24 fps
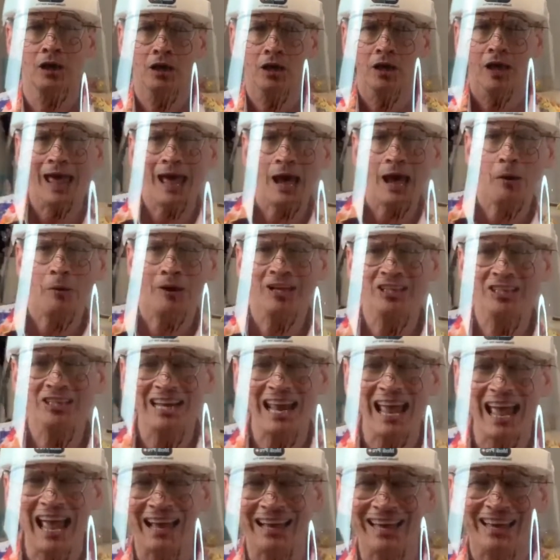Oh,
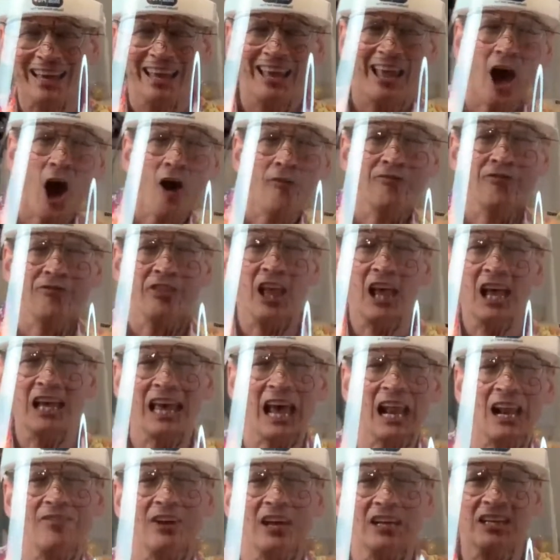Jack, off there
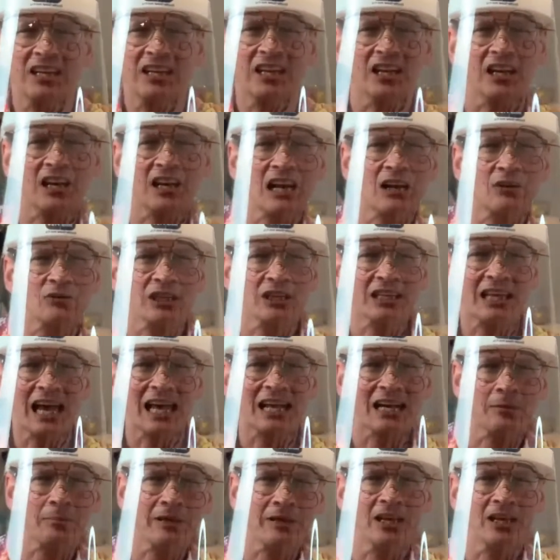gallivanting around the
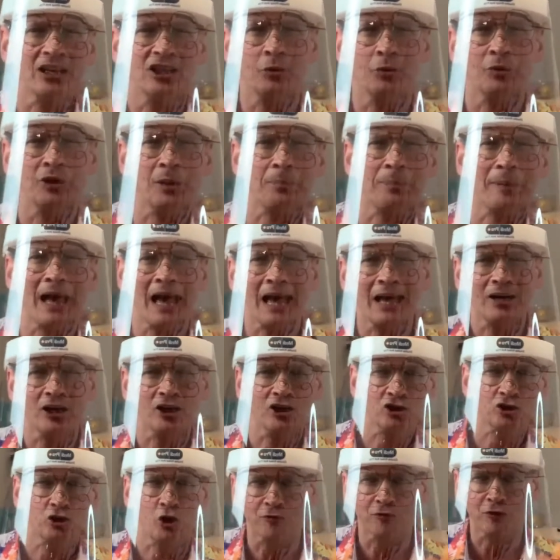Caribbean doing the pirate
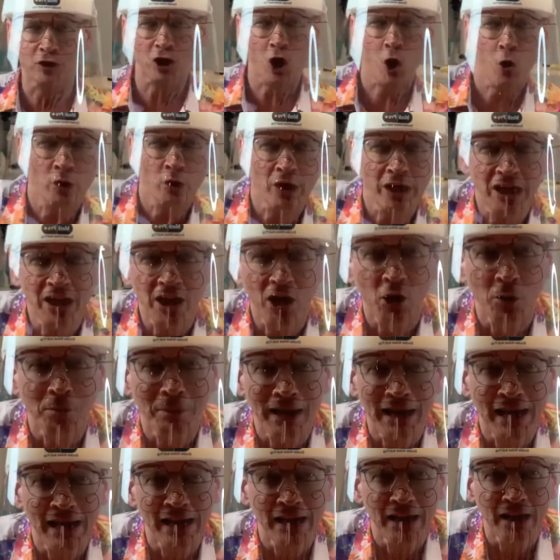stuff. You don't need him,
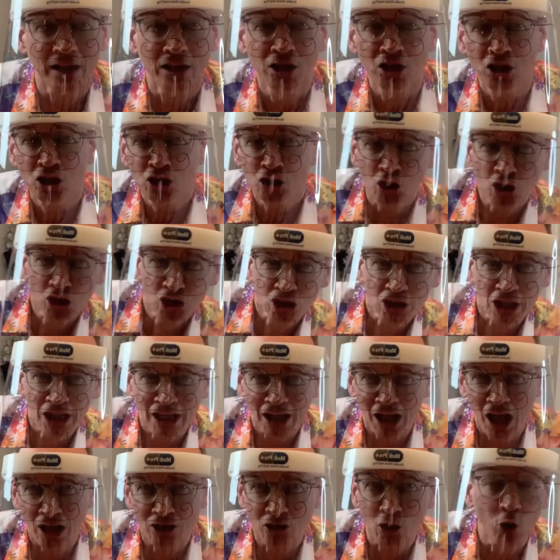mate. Just stay. I
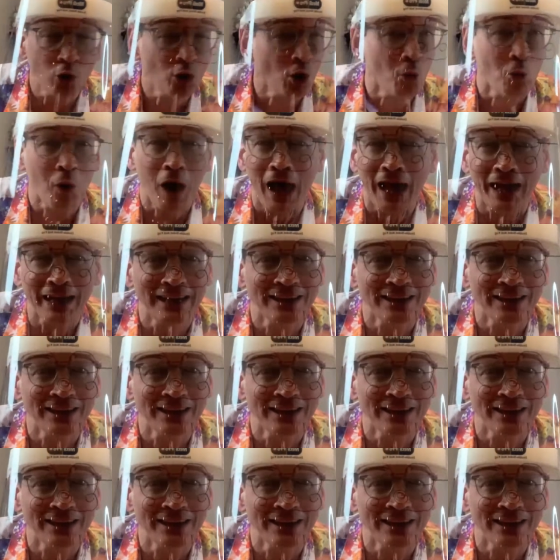don't know why you're